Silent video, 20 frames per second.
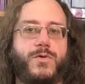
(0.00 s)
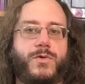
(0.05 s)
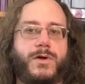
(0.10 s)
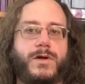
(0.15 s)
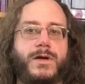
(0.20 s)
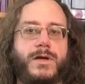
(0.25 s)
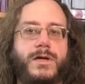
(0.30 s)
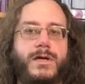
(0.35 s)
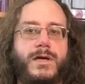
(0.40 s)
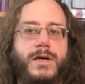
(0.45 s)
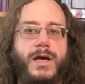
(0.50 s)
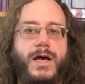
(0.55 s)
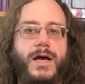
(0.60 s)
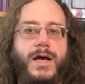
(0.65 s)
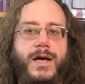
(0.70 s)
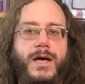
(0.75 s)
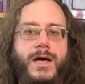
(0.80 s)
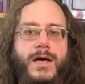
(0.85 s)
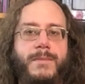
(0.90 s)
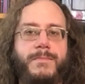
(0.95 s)
Lure.
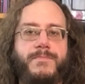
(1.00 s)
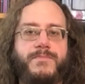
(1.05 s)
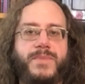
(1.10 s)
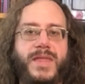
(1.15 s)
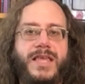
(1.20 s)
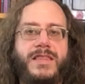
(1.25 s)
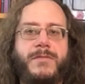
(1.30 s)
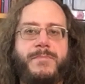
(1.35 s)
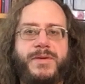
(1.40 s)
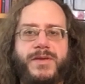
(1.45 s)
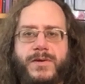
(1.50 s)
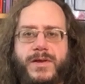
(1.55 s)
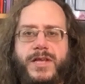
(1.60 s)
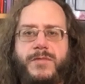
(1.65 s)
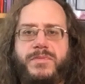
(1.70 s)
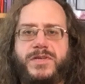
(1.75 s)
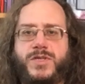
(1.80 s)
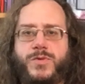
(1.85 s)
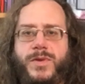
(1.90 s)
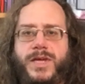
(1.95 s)
Um, in the
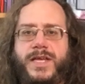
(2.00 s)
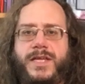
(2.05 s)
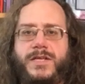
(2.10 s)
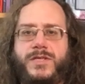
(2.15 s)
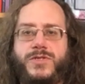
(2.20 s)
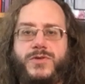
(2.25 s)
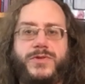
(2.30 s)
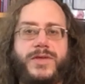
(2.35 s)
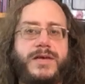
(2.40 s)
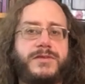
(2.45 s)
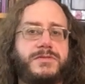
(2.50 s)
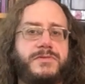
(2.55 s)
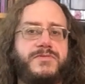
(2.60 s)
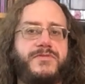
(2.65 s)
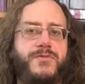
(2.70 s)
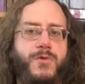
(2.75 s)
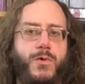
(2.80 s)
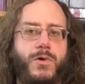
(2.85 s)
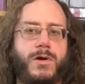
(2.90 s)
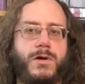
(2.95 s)
period between
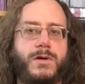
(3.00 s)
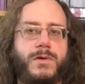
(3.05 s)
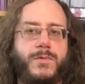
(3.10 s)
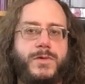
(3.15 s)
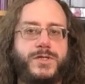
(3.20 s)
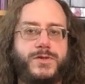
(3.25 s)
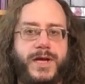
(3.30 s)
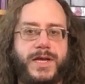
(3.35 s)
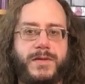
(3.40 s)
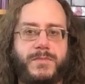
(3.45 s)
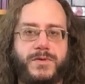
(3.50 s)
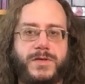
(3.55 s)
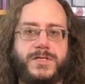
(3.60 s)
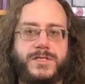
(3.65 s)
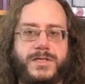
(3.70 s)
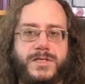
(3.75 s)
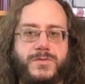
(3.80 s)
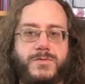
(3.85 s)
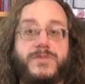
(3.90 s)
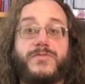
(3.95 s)
2004, when Dragon
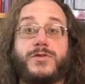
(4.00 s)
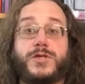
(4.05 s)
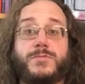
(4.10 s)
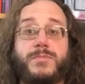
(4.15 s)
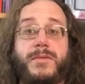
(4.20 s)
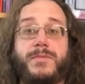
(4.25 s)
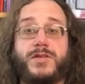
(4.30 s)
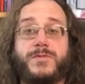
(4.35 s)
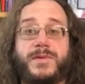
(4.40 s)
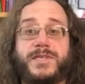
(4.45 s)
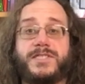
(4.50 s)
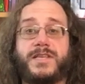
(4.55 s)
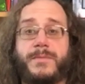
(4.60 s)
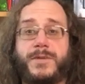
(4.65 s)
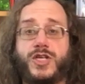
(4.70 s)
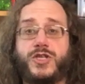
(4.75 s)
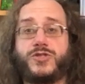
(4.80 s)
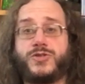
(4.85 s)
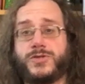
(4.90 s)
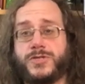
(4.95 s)
Precinct was first published by
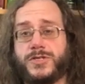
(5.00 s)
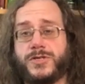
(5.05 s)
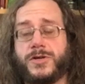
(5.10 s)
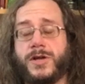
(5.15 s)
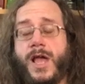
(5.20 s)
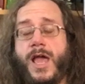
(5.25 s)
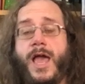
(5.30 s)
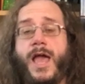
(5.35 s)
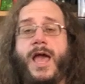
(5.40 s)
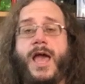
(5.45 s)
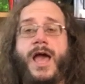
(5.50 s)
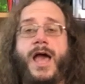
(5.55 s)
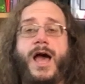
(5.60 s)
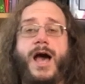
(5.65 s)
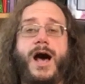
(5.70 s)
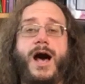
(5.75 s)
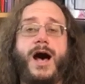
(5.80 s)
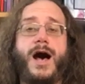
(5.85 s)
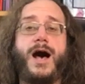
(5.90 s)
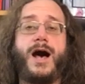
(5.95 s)
Simon & Schuster,
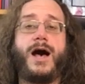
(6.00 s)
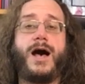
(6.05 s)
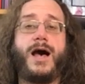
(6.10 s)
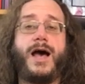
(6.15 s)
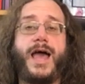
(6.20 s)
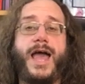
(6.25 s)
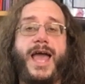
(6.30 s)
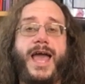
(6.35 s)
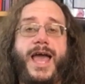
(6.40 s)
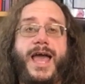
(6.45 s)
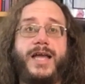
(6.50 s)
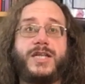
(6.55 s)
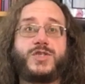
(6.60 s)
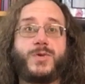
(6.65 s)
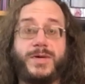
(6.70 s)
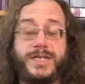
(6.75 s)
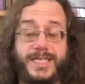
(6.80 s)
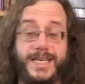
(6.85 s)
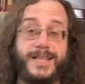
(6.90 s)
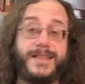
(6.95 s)
uh,
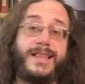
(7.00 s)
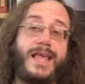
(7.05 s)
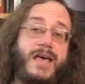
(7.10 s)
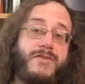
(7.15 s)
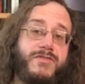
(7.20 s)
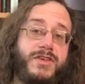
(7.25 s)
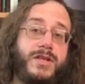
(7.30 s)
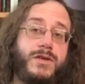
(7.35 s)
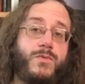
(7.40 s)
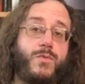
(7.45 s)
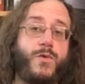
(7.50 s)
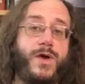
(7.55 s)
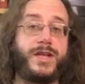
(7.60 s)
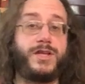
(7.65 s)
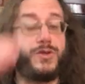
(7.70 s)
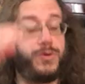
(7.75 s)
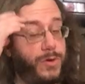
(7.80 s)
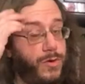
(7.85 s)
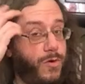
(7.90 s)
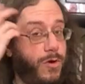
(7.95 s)
and 2011,
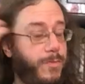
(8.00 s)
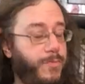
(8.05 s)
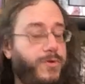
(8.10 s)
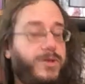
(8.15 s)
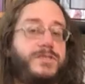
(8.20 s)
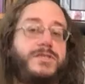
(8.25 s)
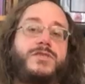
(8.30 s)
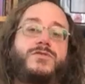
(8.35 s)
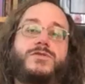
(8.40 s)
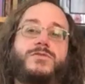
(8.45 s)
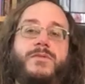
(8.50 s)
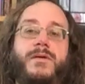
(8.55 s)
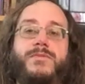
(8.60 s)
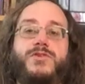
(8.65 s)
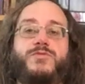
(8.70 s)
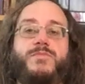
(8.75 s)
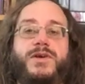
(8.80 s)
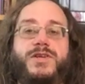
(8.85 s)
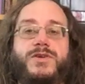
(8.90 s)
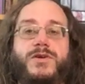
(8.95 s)
when Unicorn Precinct was
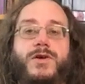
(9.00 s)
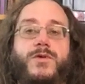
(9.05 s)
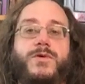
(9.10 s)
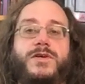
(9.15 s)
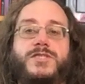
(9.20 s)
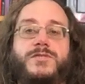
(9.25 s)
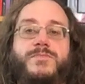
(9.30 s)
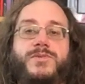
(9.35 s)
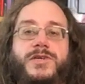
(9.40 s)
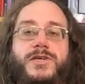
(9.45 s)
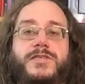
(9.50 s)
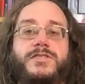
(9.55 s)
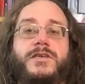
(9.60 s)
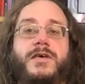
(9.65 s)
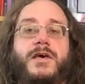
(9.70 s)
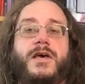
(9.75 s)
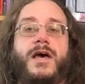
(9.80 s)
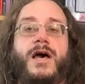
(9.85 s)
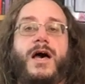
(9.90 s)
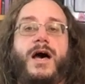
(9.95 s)
published by Dark Quest Books,